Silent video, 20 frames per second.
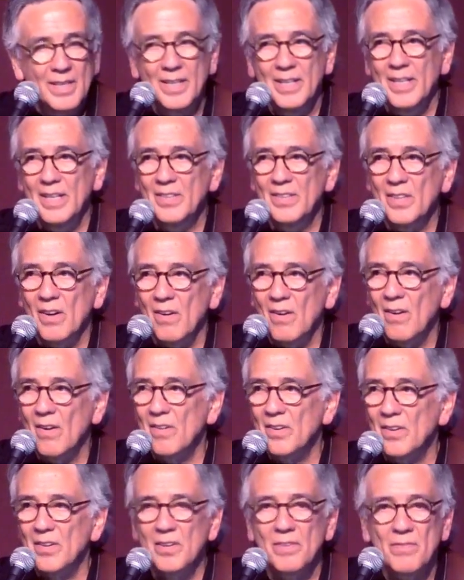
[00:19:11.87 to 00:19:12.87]
In the heart
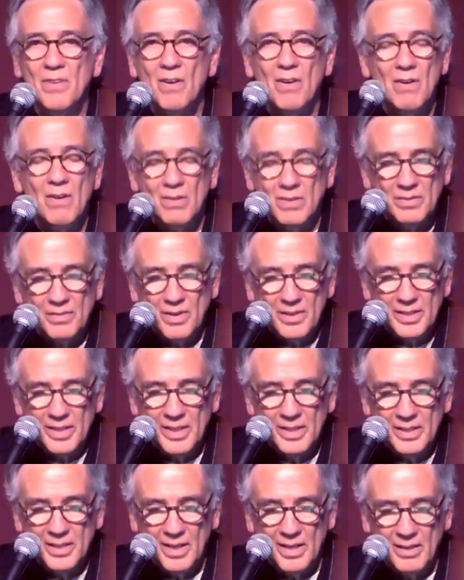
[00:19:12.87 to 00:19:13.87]
of all of our
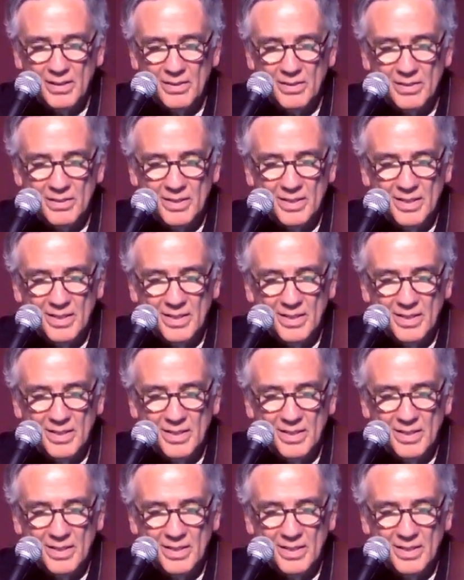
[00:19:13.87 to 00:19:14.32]
details.